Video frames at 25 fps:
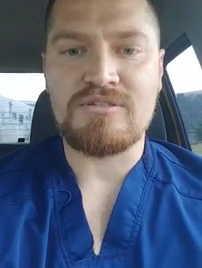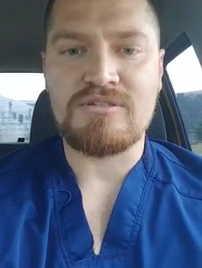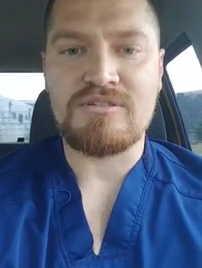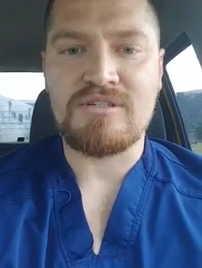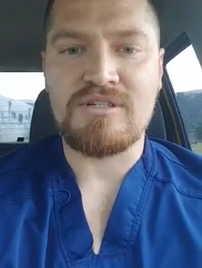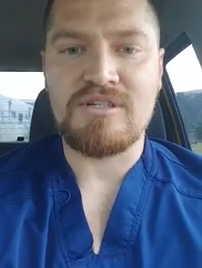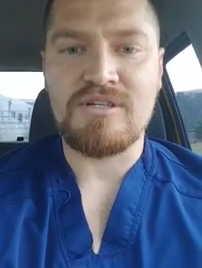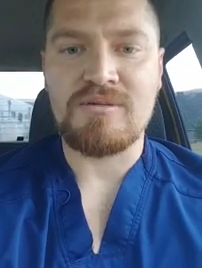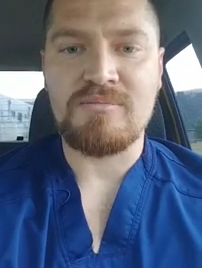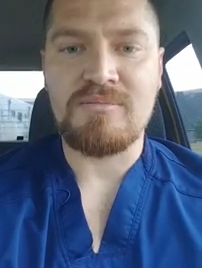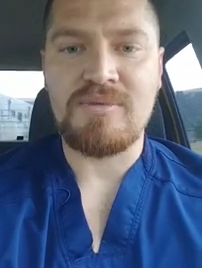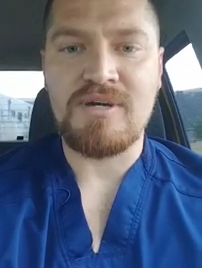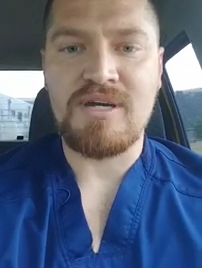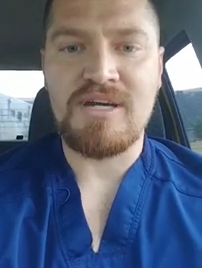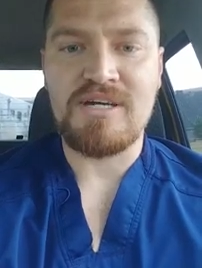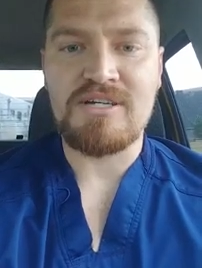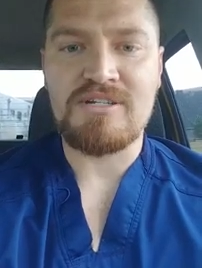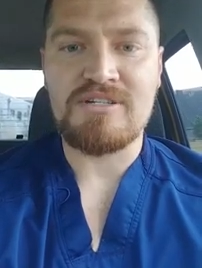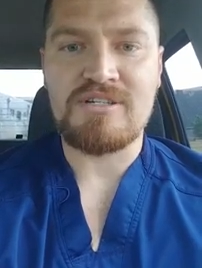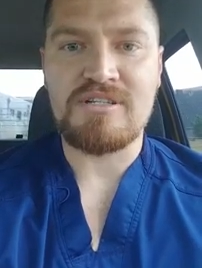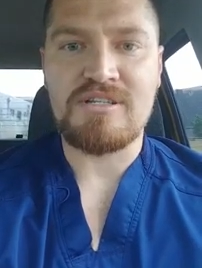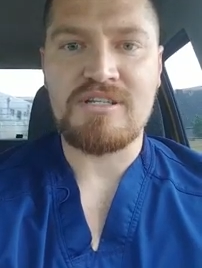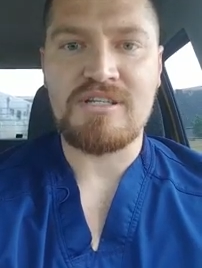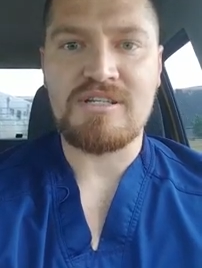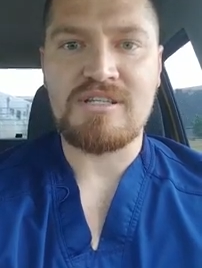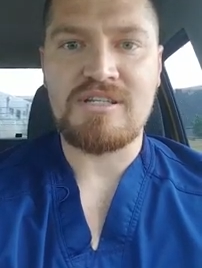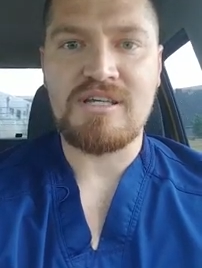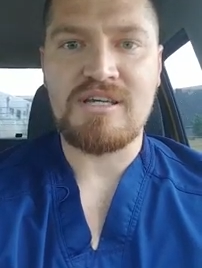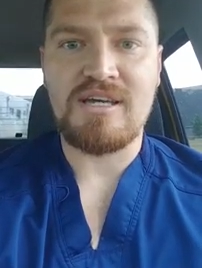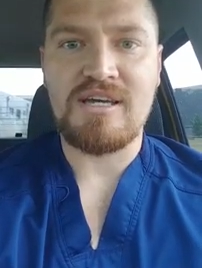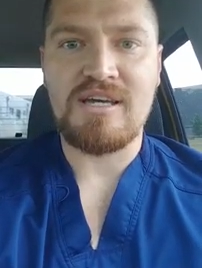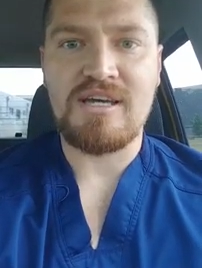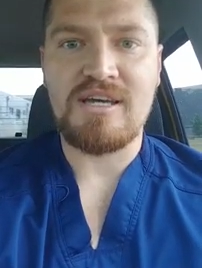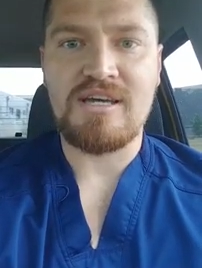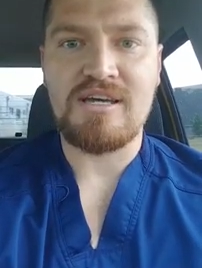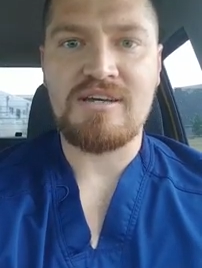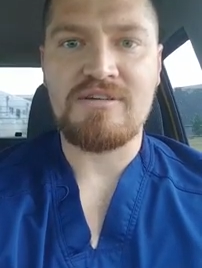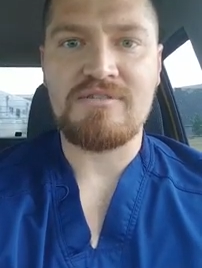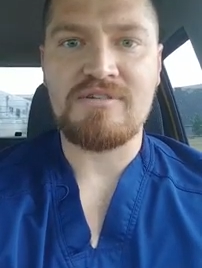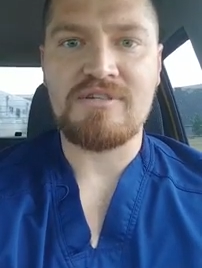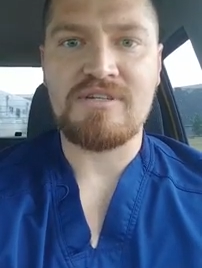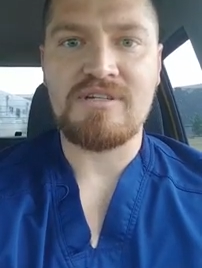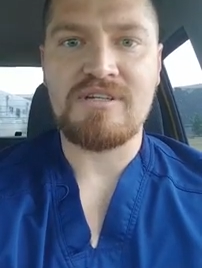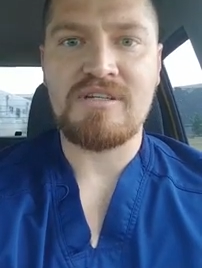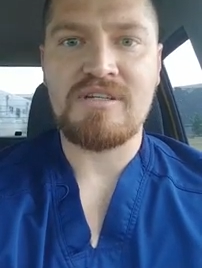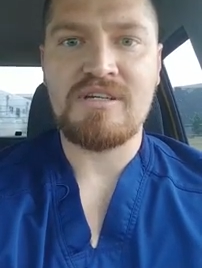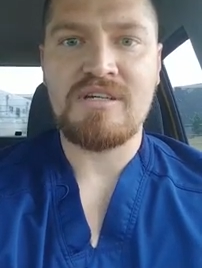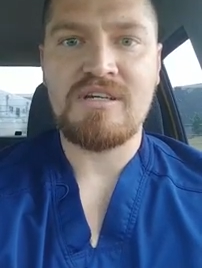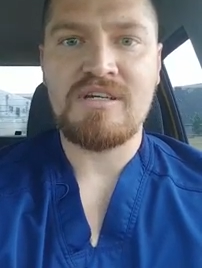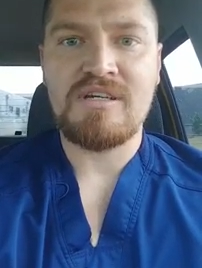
The compassion that they have and